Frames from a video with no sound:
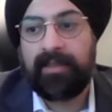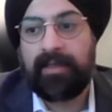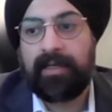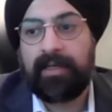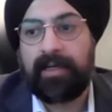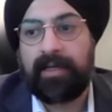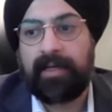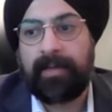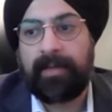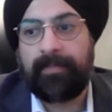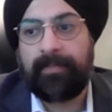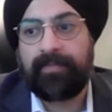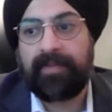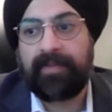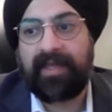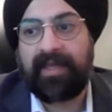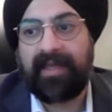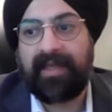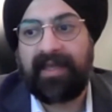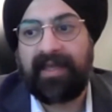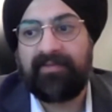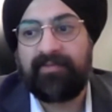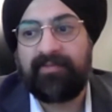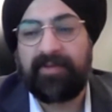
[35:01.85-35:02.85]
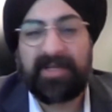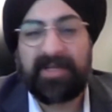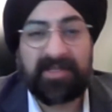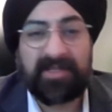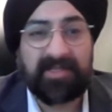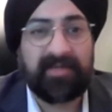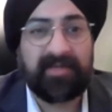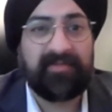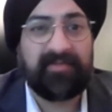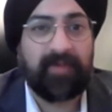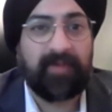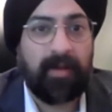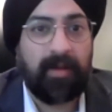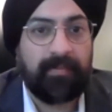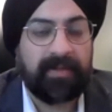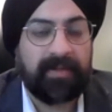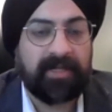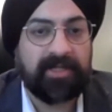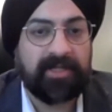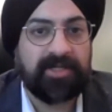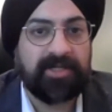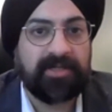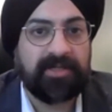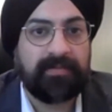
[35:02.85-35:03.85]
have pretty stiff
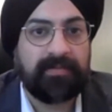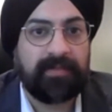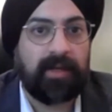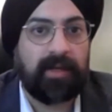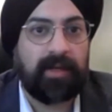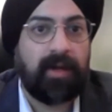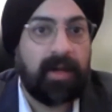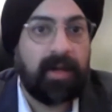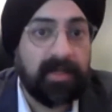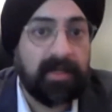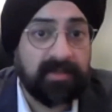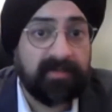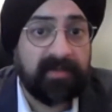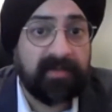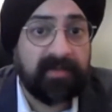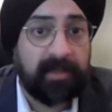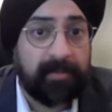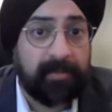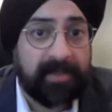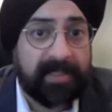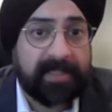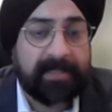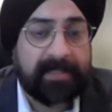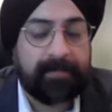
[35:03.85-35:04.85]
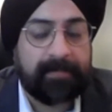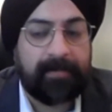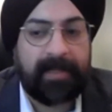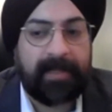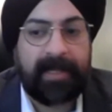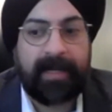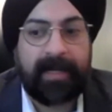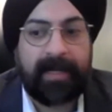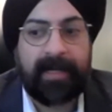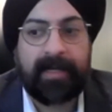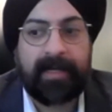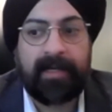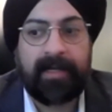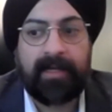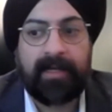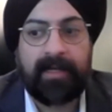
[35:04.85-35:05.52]
competition because of the limited supply.